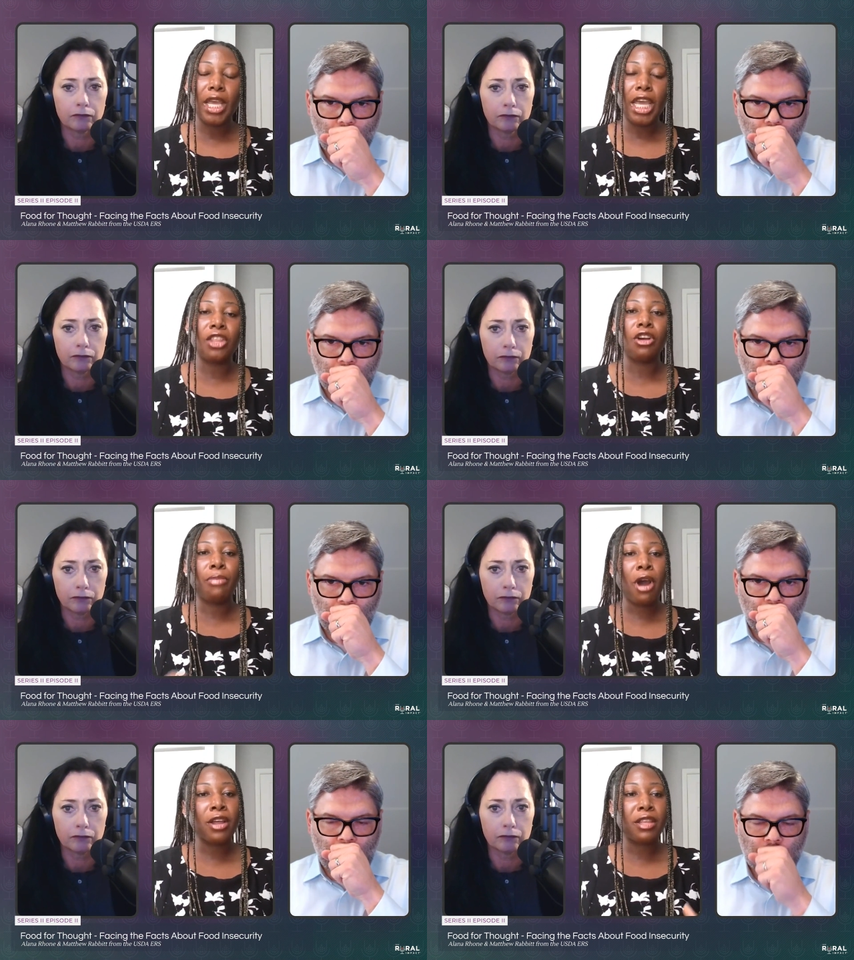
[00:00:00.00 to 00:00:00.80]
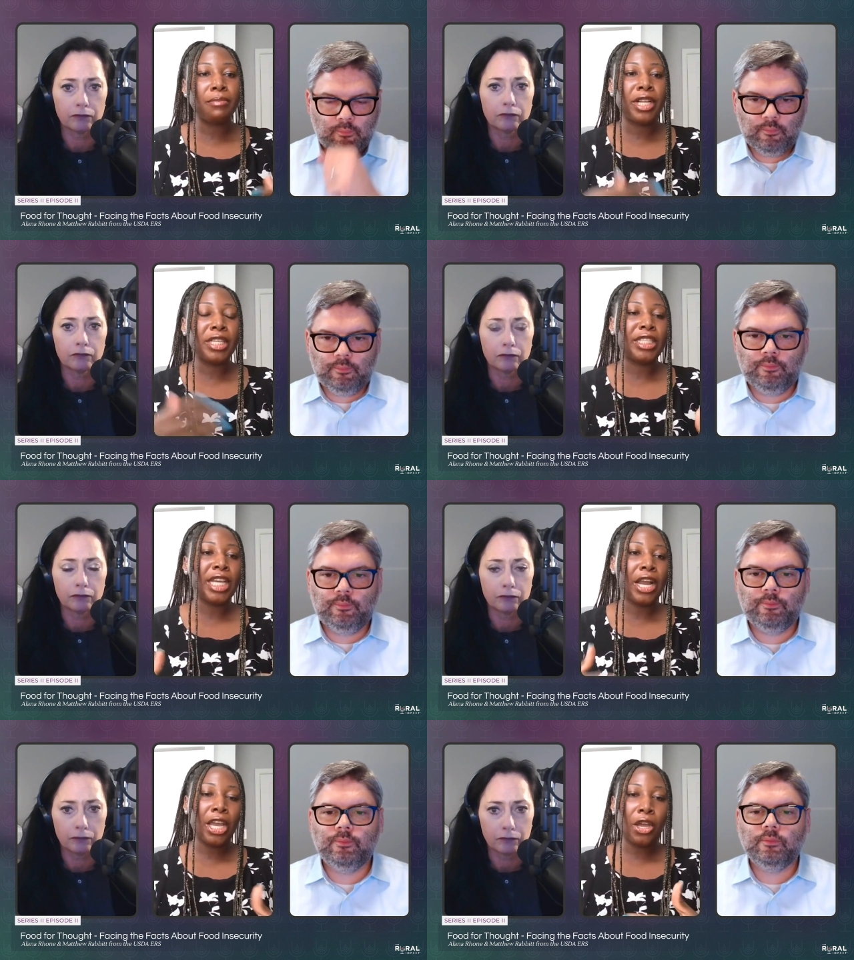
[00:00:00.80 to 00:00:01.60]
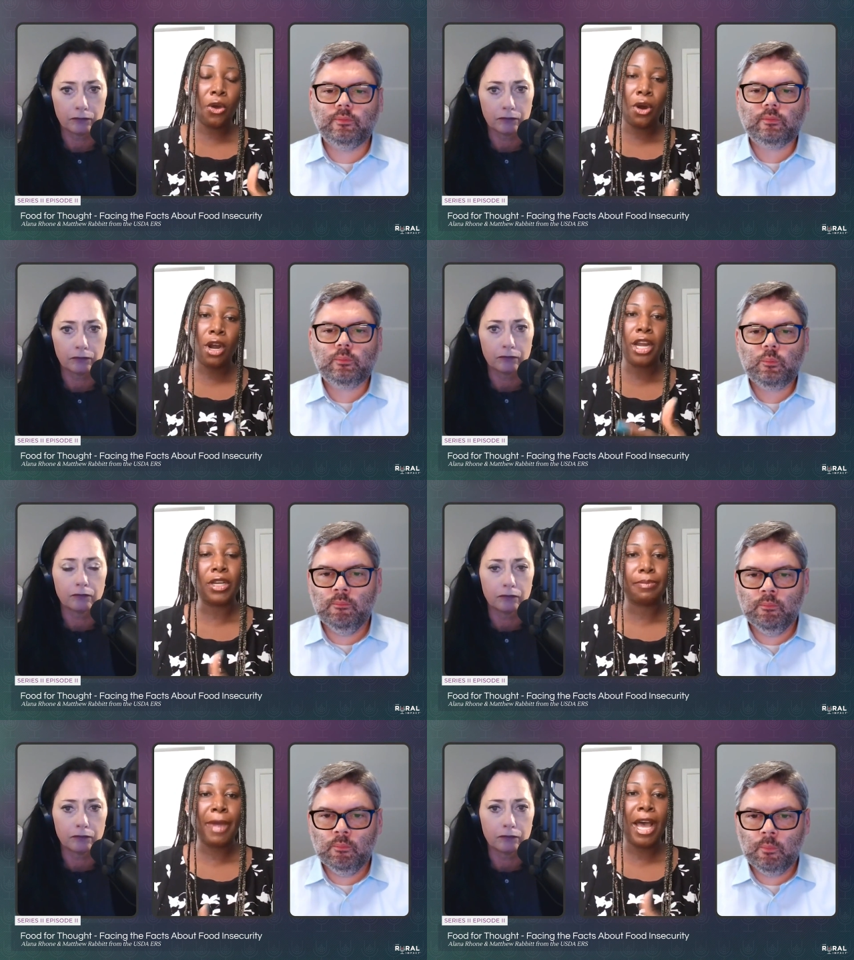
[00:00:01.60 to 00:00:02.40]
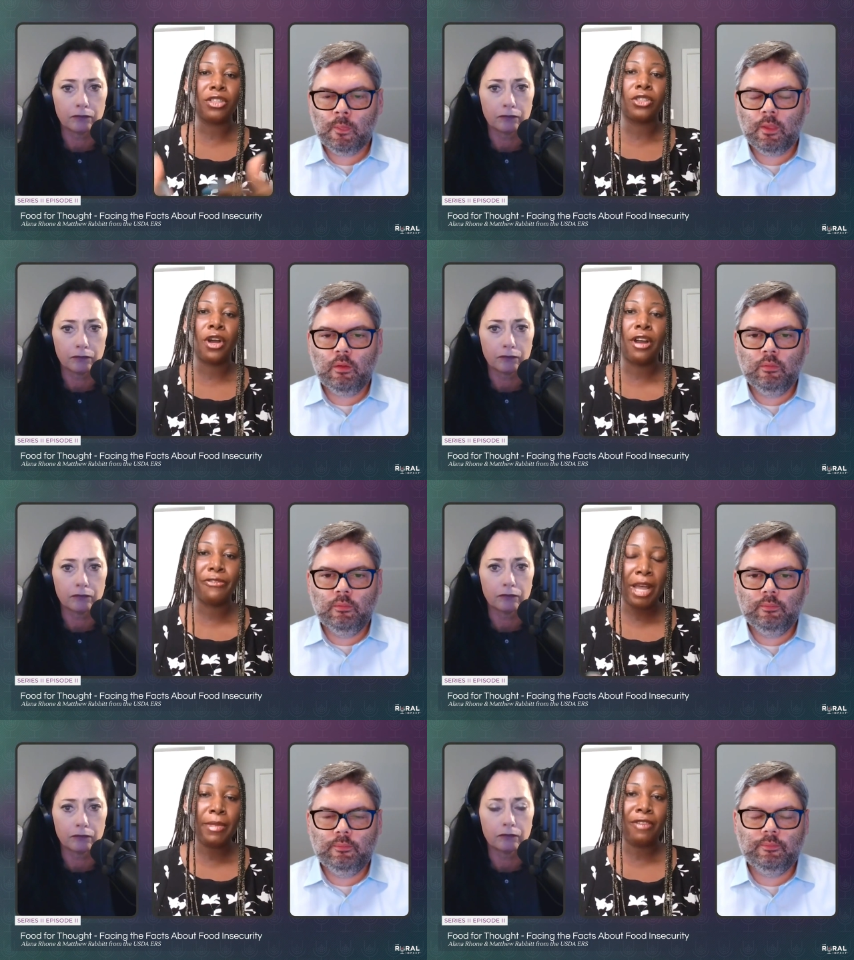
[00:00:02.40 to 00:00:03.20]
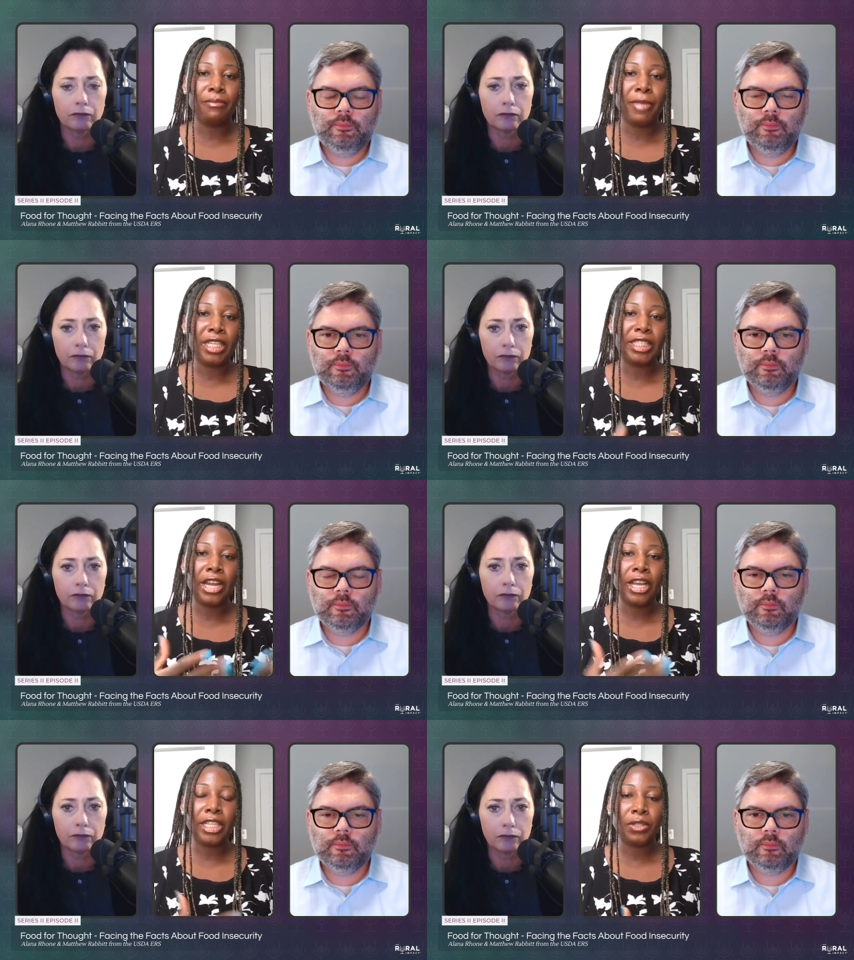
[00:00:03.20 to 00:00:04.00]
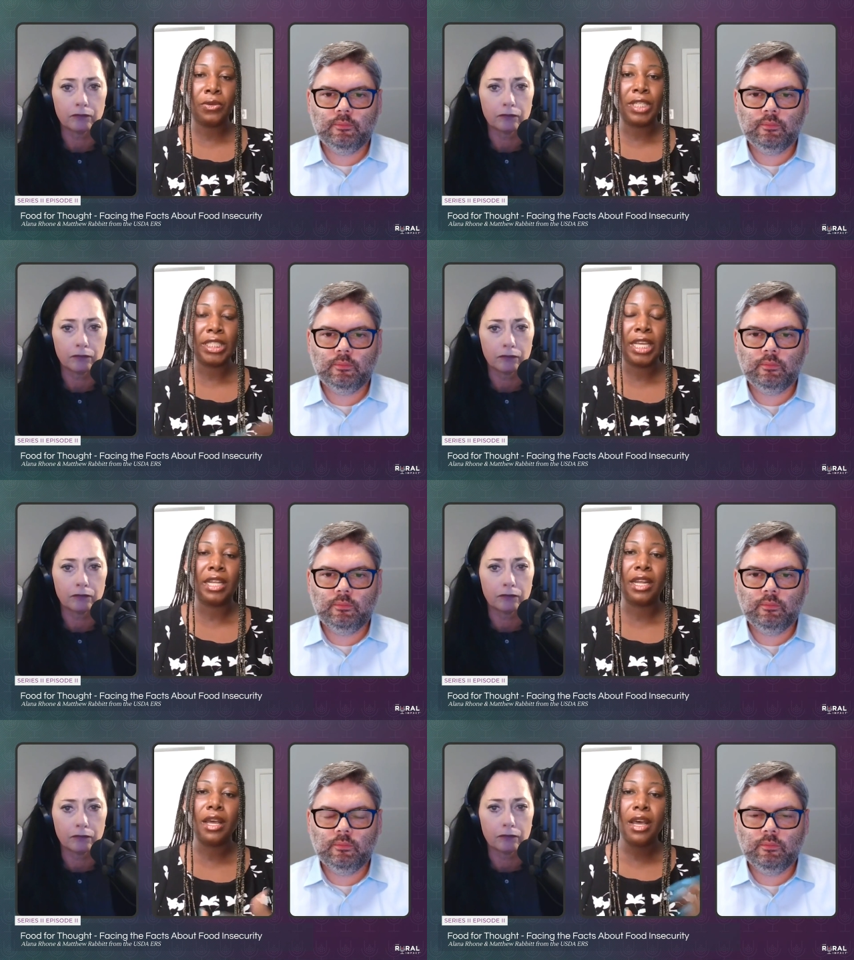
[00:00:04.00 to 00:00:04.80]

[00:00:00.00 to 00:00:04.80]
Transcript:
Speaker 1: either a part of the military or a spouse or a family of a military to attend